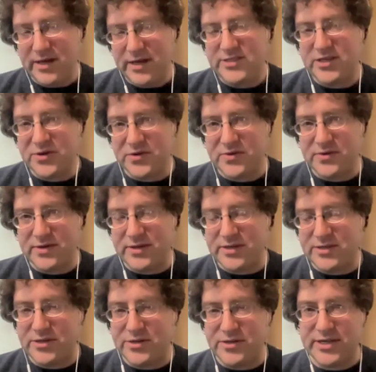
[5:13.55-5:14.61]
So
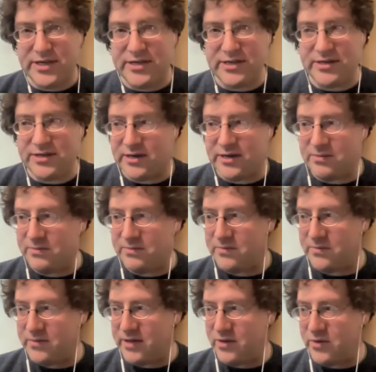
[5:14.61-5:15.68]
you're saying
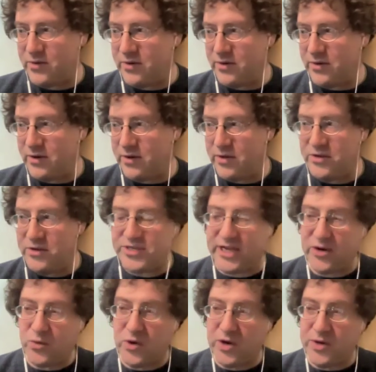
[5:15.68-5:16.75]
that you're
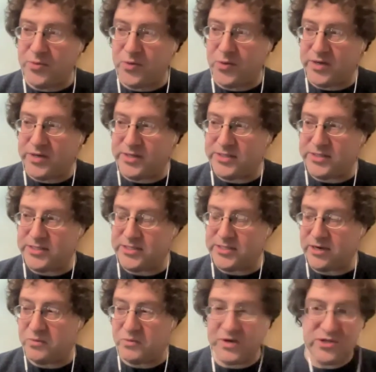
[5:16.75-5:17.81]
saying WIP was
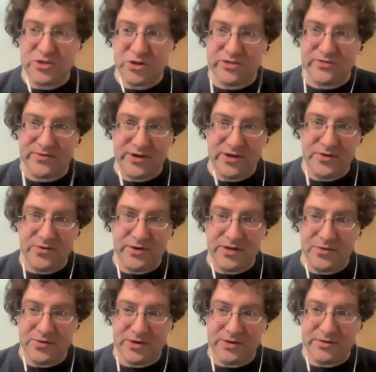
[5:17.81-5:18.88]
a resource for you when
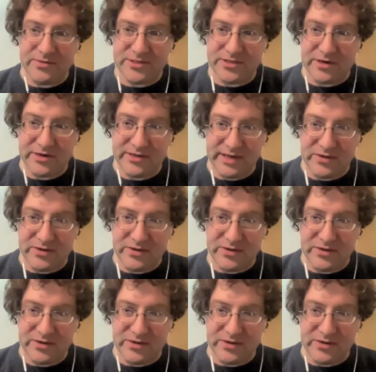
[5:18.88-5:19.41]
you were starting that